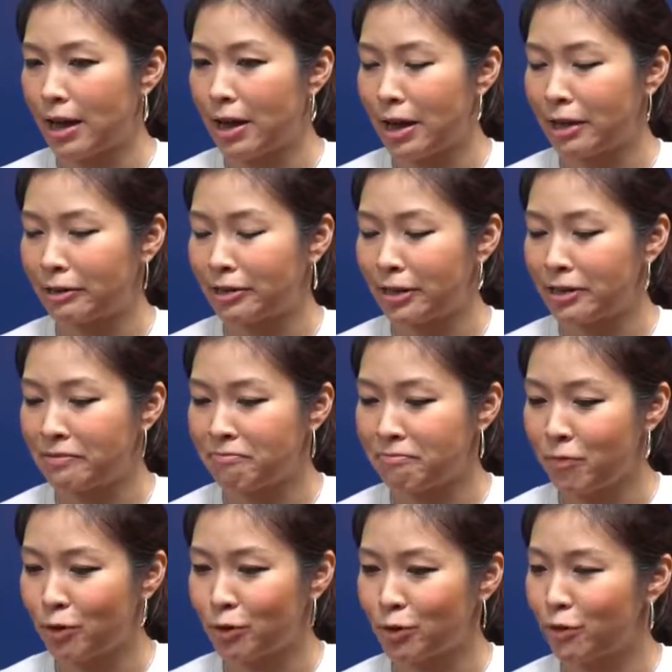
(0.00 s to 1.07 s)
And I
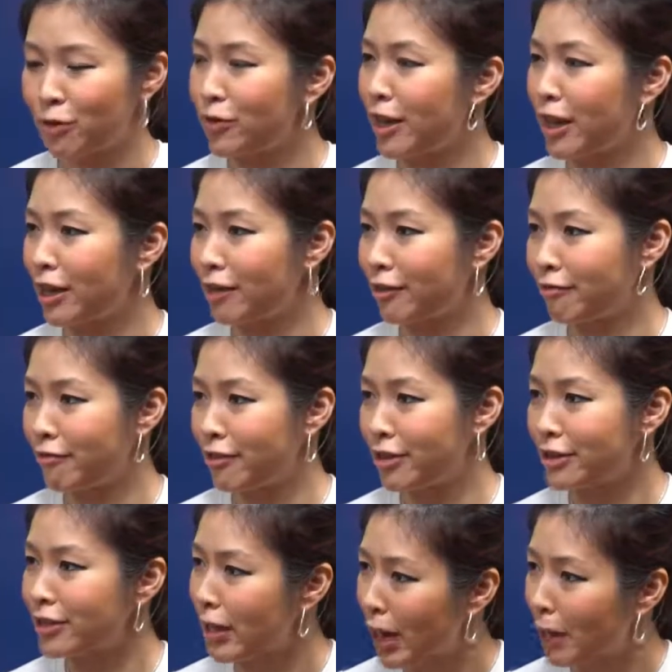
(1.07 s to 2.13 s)
also think this
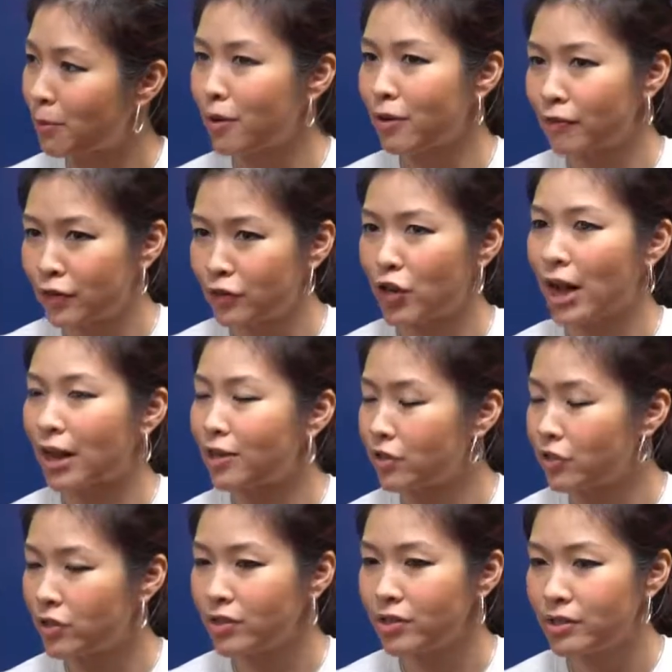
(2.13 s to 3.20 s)
type of
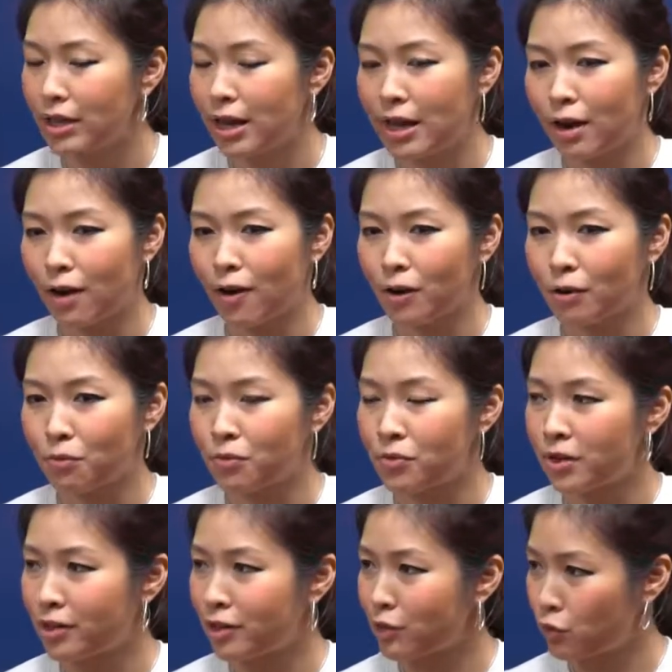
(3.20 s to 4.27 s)
challenges are where
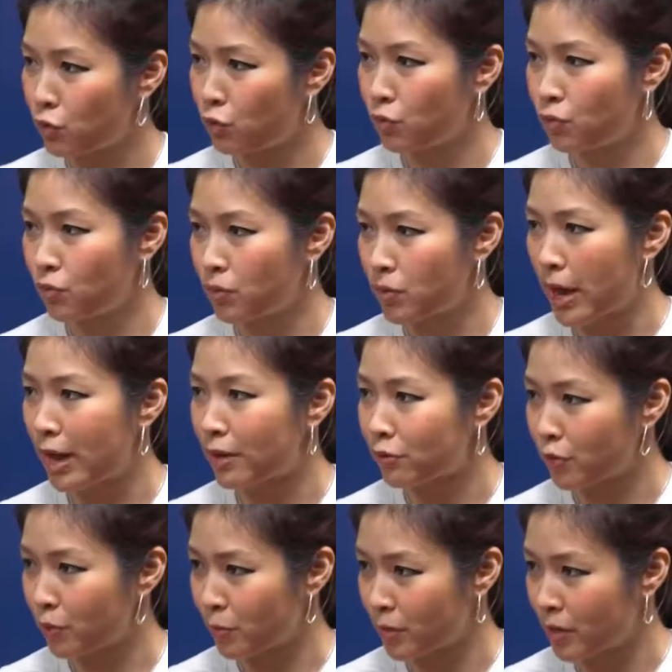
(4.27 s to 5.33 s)
the true
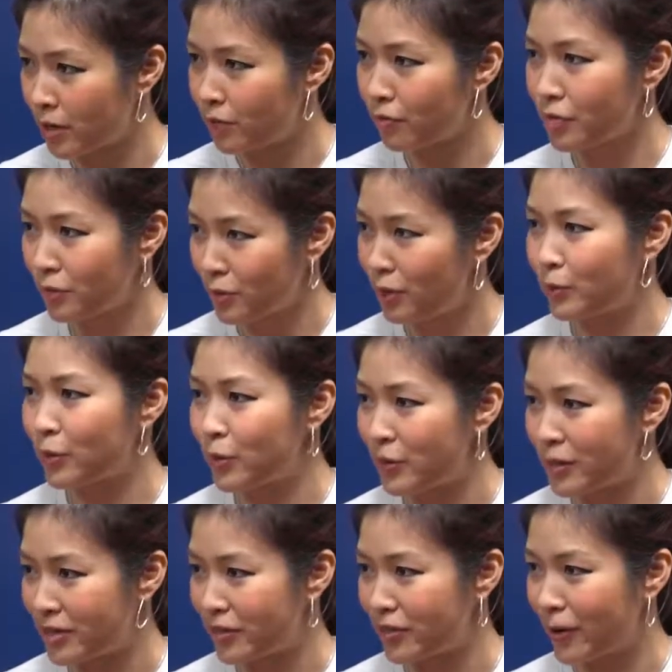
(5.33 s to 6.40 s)
entrepreneurial
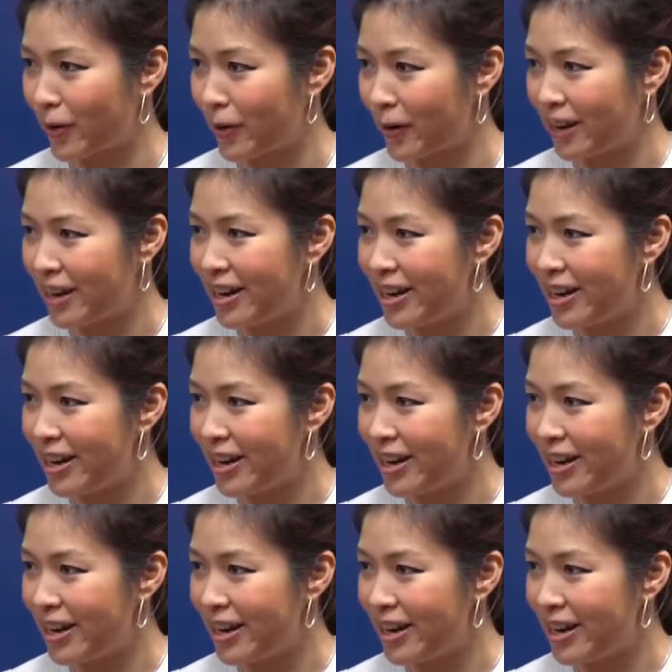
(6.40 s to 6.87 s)
spirits are